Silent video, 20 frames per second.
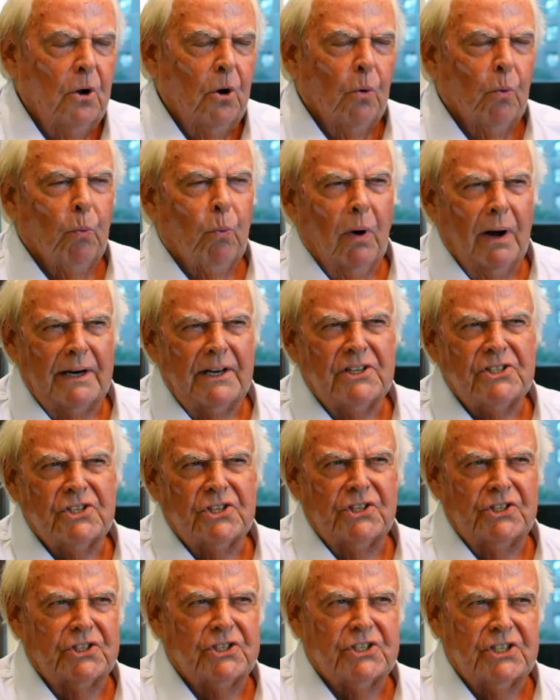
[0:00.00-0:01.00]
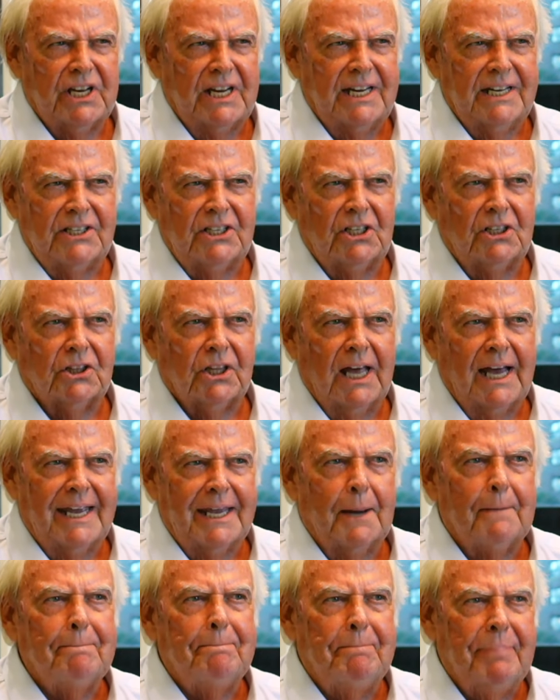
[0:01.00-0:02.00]
What is the standard
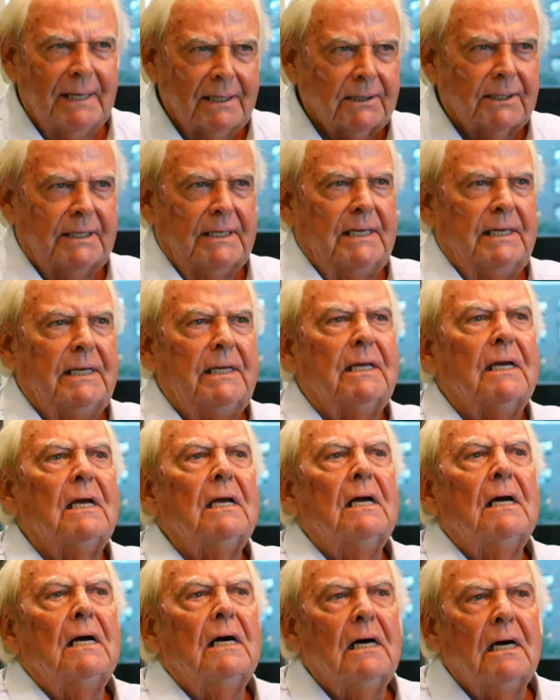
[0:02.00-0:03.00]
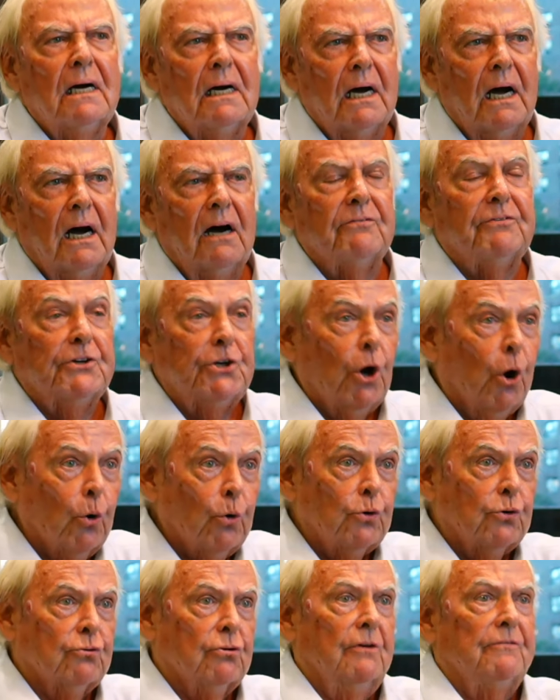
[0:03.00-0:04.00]
liability of an
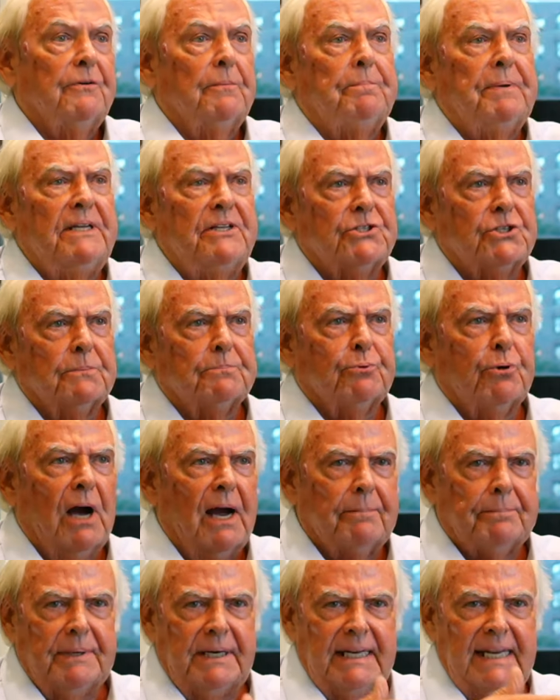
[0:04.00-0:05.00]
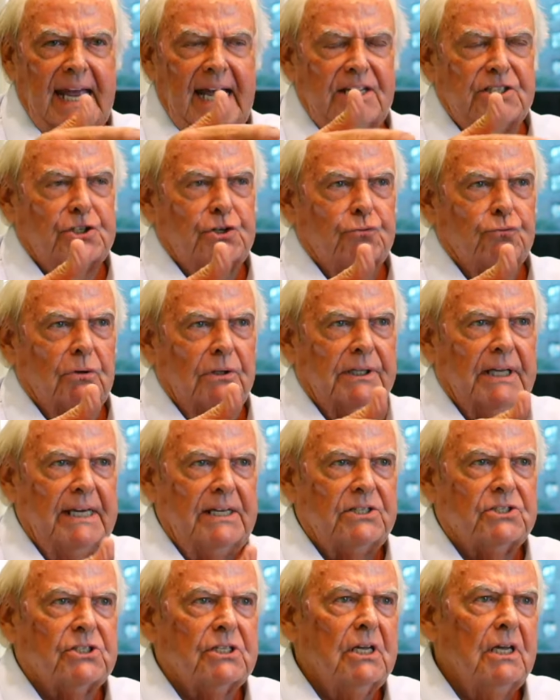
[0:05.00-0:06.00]
owner of a piece of property as it
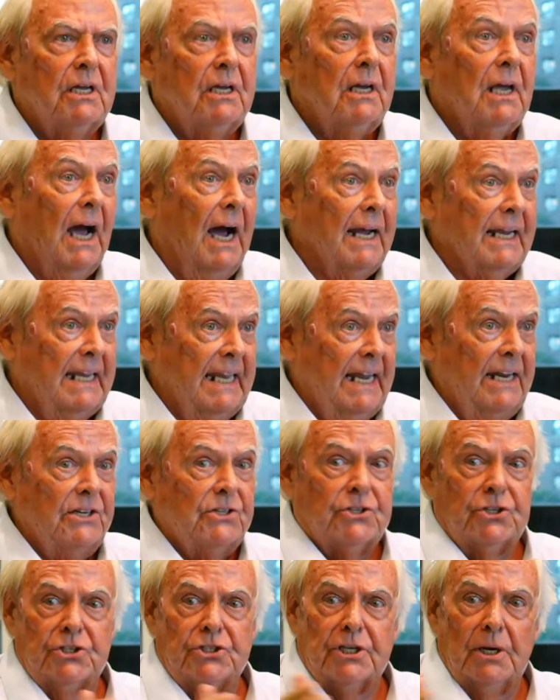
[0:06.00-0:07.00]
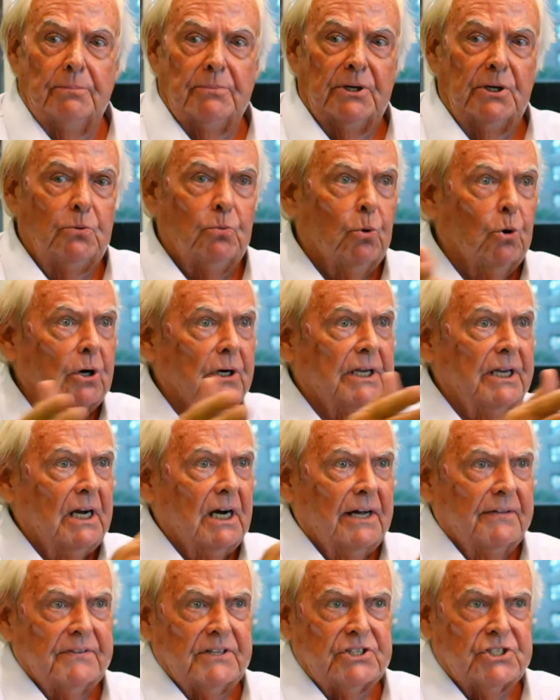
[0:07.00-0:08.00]
relates, again, to somebody walking
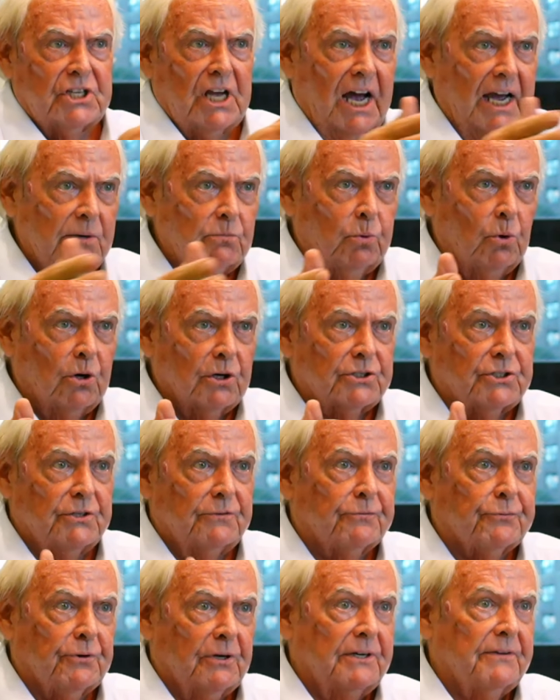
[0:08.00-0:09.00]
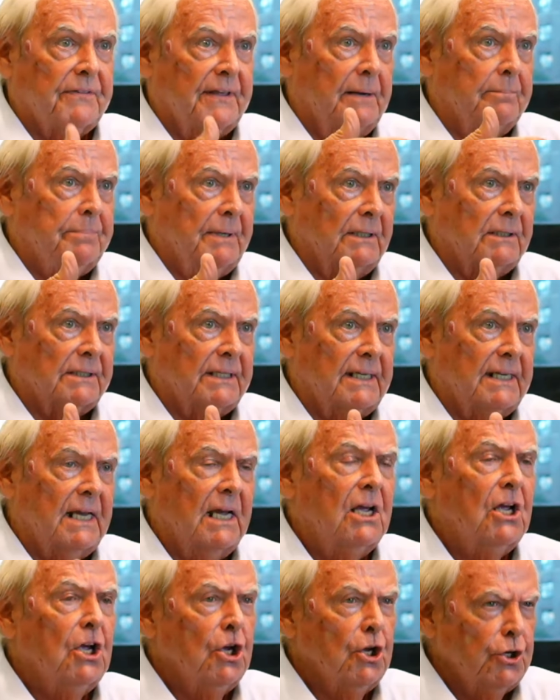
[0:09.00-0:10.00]
on the sidewalks in front of their building?
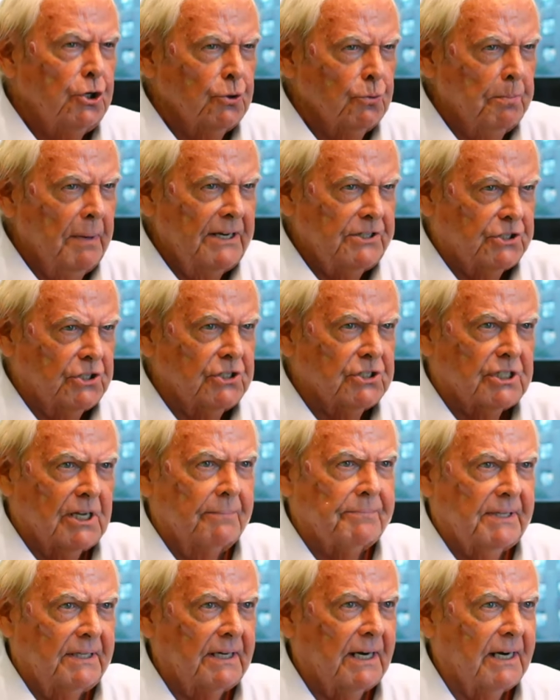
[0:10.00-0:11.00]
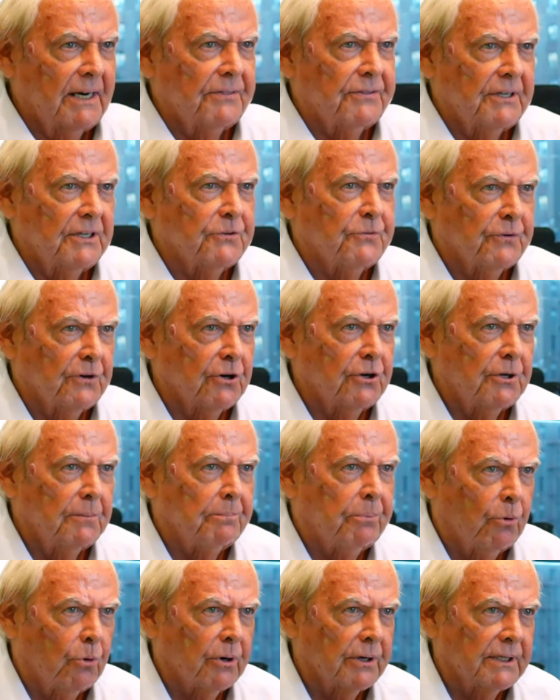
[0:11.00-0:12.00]
You mentioned something that I think is very
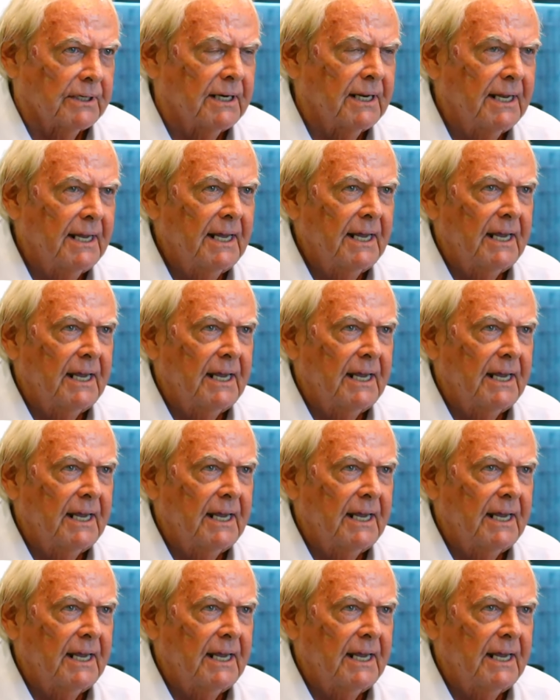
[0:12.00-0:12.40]
important.